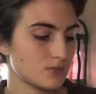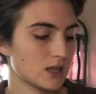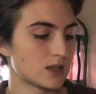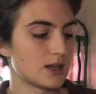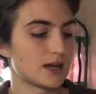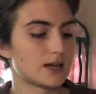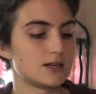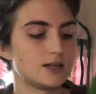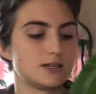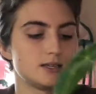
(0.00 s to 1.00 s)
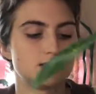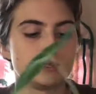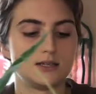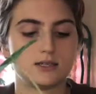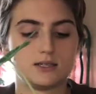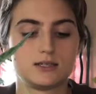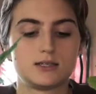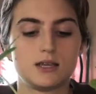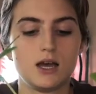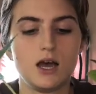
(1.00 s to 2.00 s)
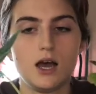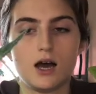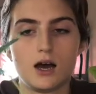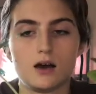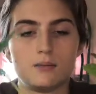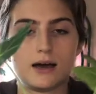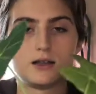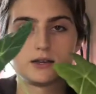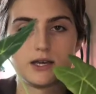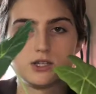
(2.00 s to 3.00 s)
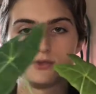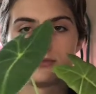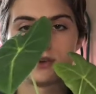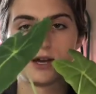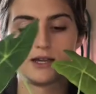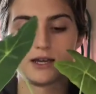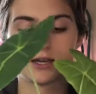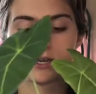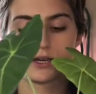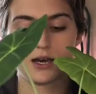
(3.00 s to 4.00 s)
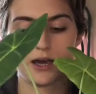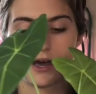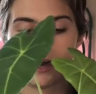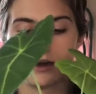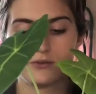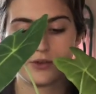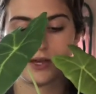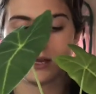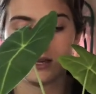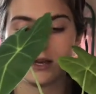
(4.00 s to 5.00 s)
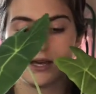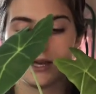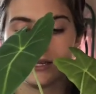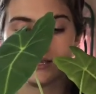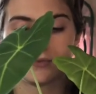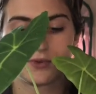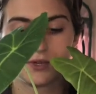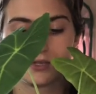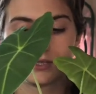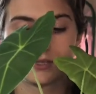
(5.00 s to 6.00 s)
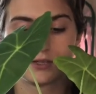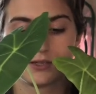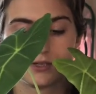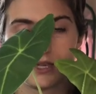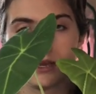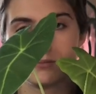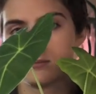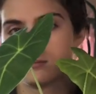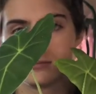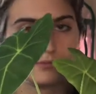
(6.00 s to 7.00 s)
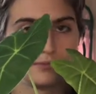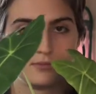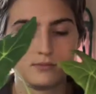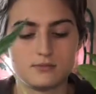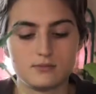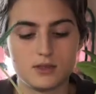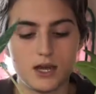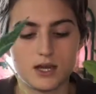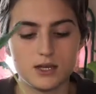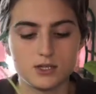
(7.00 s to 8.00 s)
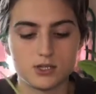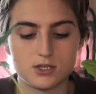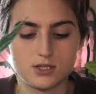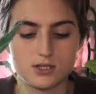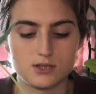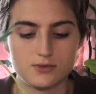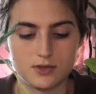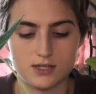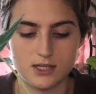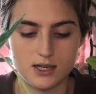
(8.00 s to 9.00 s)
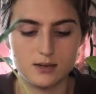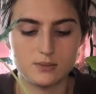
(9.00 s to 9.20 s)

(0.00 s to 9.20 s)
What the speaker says: Leca is this Alocasia fried egg I have in a different, same Leca, just a different setup.